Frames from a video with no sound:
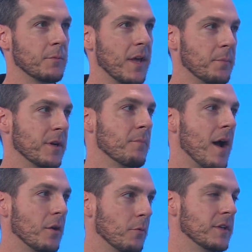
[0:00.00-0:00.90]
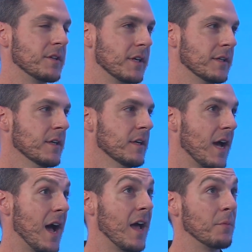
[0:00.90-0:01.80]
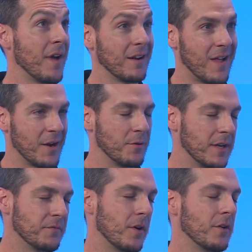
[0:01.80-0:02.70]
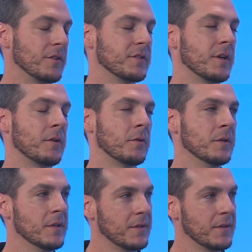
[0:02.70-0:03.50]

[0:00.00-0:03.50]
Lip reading: We had a pretty mild winter, and we've had a lot of rainfall, and so